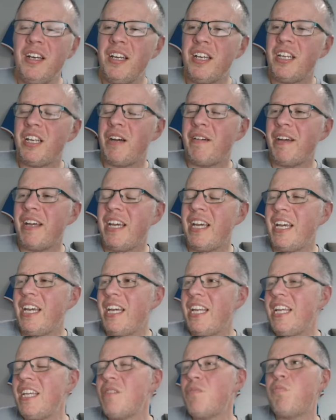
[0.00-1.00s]
You know,
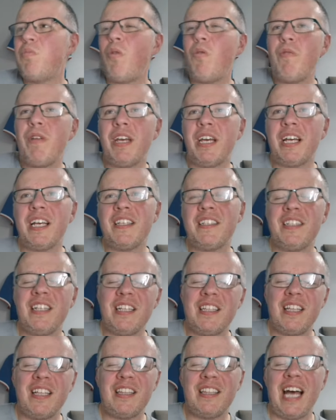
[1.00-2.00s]
it is worrying, isn't
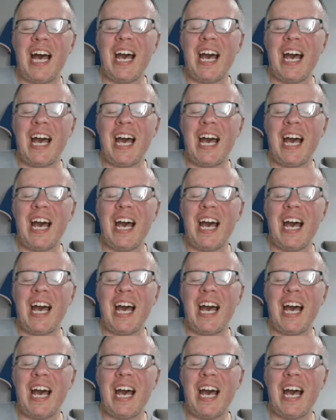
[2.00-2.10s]
it,